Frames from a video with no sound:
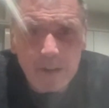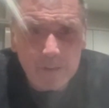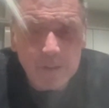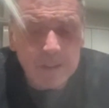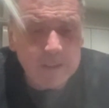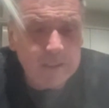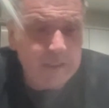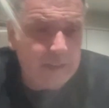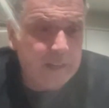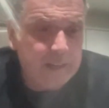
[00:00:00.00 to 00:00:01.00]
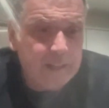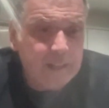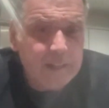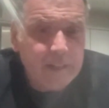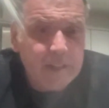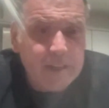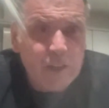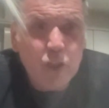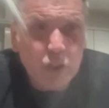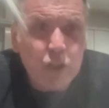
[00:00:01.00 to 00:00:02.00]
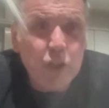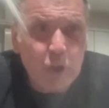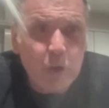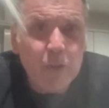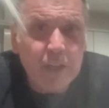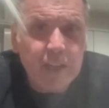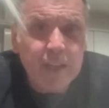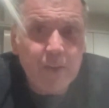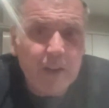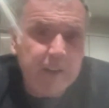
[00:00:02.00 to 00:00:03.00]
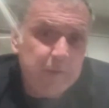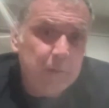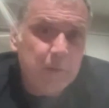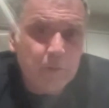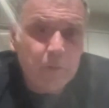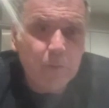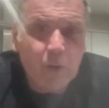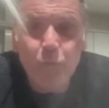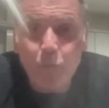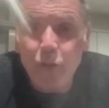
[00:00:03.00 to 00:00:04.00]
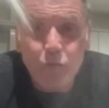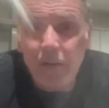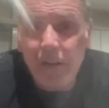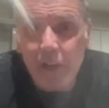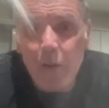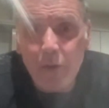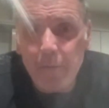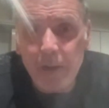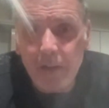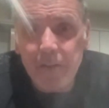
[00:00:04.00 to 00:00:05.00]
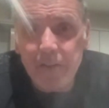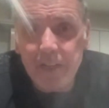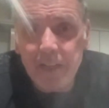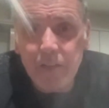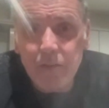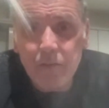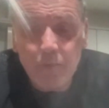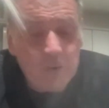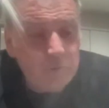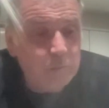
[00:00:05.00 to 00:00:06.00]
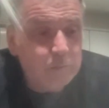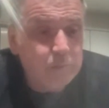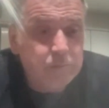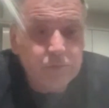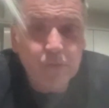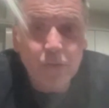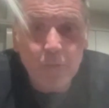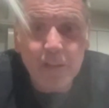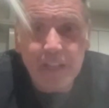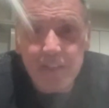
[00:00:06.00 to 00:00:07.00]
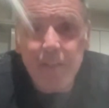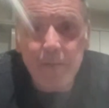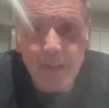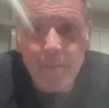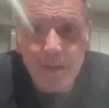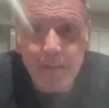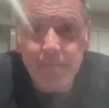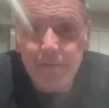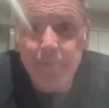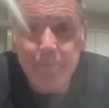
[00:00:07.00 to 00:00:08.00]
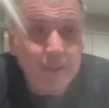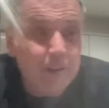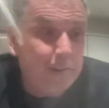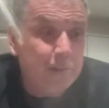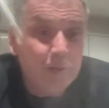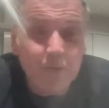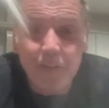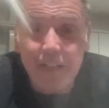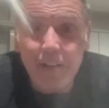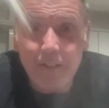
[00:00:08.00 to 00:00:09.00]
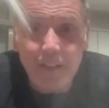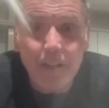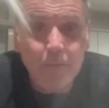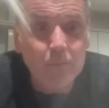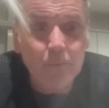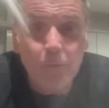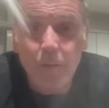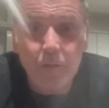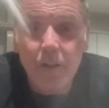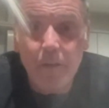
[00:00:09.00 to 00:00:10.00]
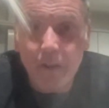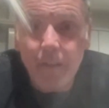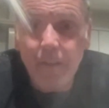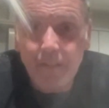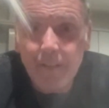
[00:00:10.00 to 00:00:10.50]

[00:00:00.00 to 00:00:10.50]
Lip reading: know. And you just knew, thinking, right, what's really going on behind the scenes? Come on, someone needs to be a bit honest with us now, thinking, well, what's going on?